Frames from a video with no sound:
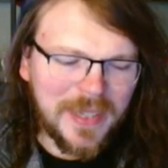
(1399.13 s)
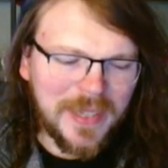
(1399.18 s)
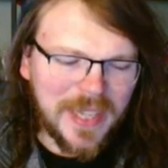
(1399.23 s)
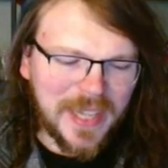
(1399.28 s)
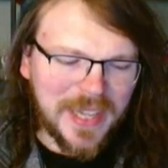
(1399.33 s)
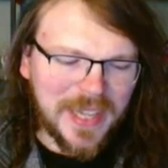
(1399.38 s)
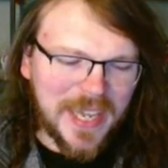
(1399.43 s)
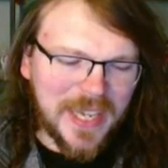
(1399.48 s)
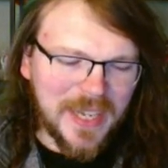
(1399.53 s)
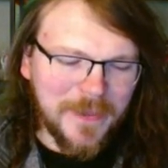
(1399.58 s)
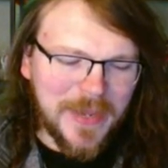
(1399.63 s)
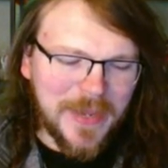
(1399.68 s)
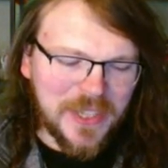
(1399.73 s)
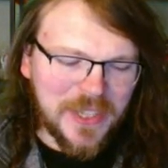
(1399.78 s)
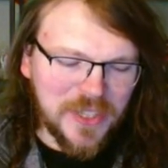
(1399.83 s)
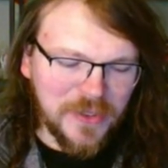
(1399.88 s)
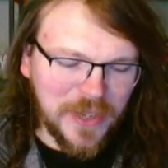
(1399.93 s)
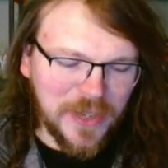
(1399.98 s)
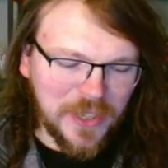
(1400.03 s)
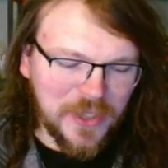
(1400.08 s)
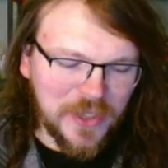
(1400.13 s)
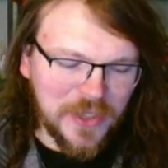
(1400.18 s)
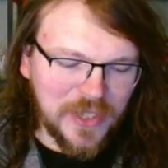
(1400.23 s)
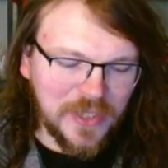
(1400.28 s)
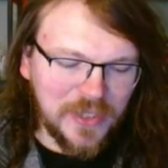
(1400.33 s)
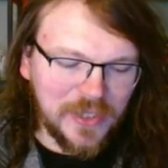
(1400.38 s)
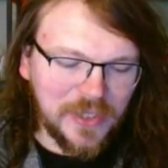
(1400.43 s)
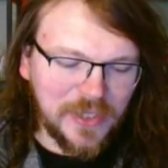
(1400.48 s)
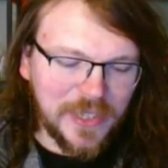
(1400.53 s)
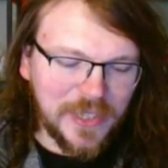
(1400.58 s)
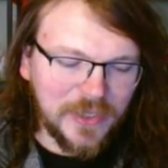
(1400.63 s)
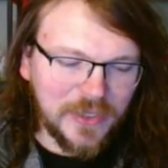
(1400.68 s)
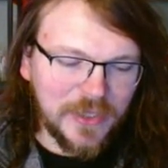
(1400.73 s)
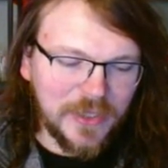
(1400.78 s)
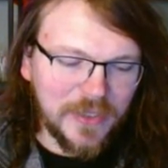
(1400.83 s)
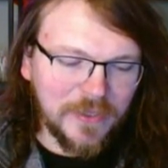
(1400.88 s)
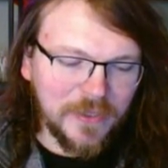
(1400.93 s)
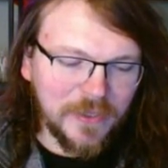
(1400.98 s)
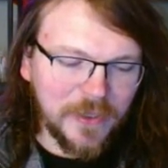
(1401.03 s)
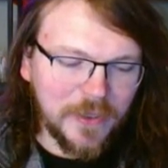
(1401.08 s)
Yeah, the anime structure is a little
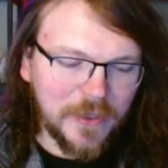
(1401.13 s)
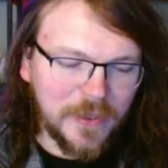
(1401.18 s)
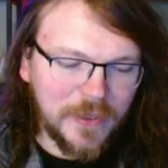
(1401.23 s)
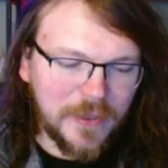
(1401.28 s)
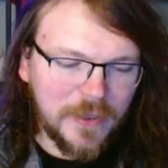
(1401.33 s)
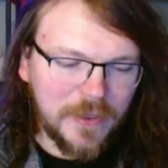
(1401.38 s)
different.